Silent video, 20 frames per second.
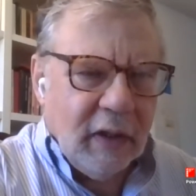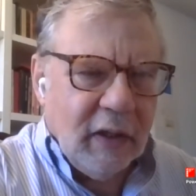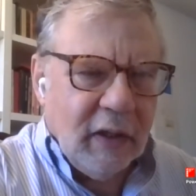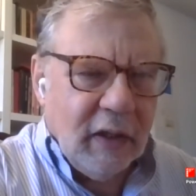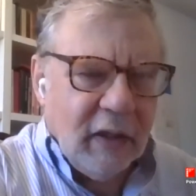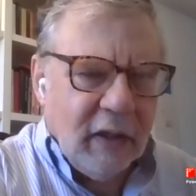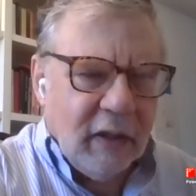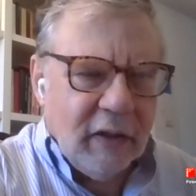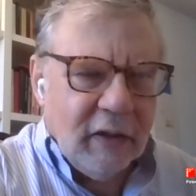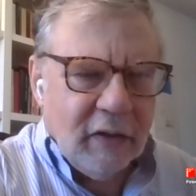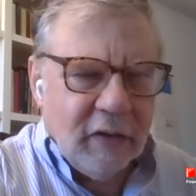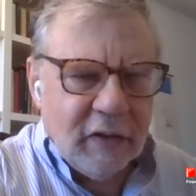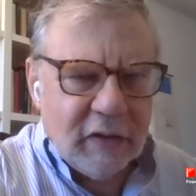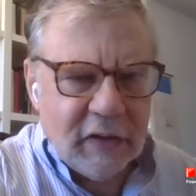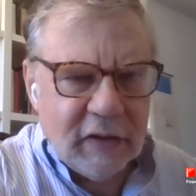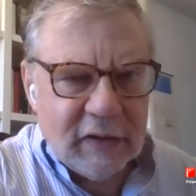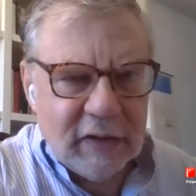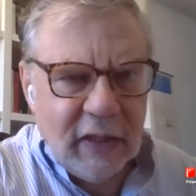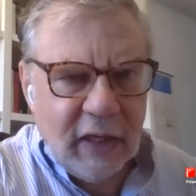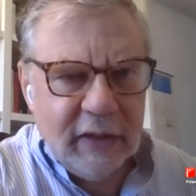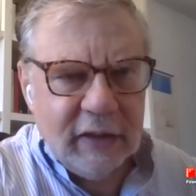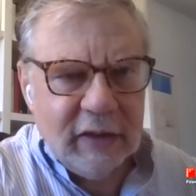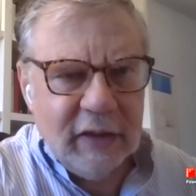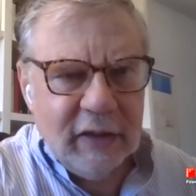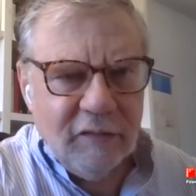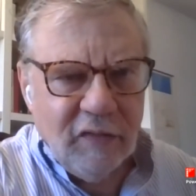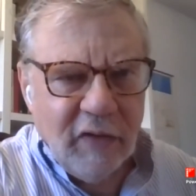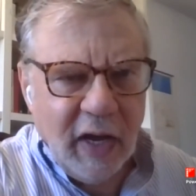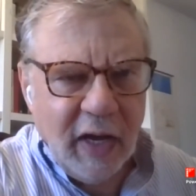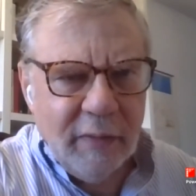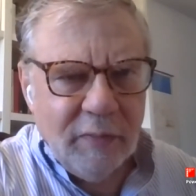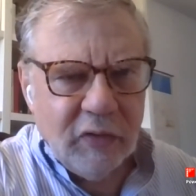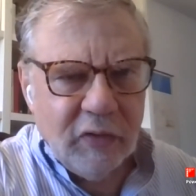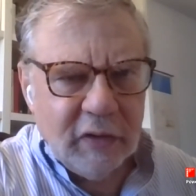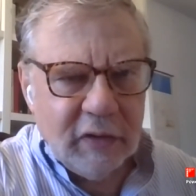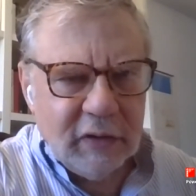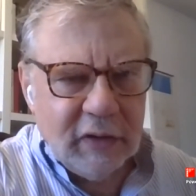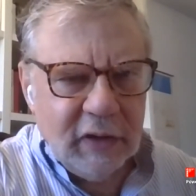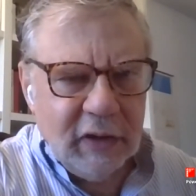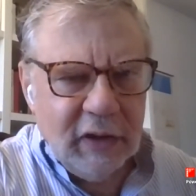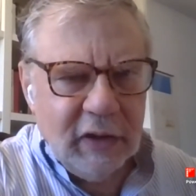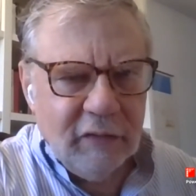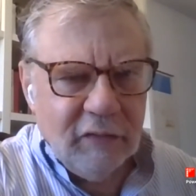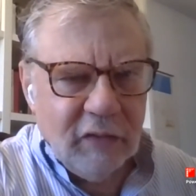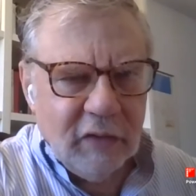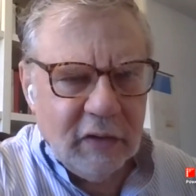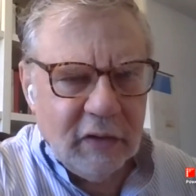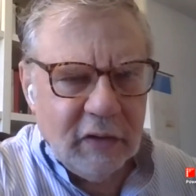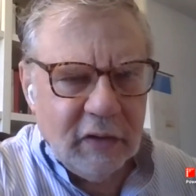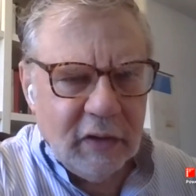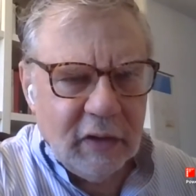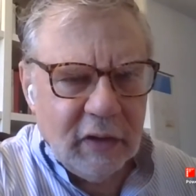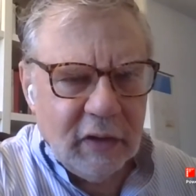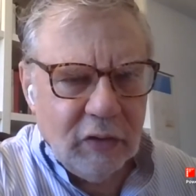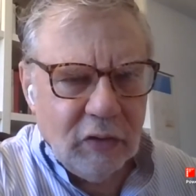uh, the society vibrant, even uh,